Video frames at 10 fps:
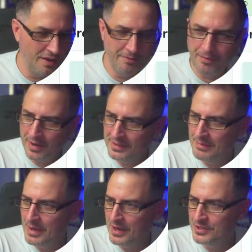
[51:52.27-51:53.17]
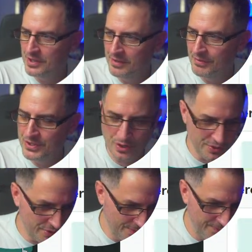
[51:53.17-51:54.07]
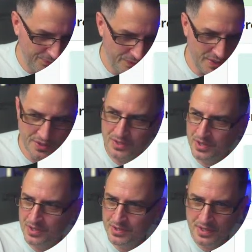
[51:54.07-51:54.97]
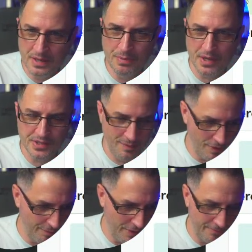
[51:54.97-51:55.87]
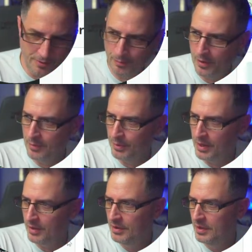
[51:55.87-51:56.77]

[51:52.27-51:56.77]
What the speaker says: finally managed to convince Austin that this is the best email platform on the planet.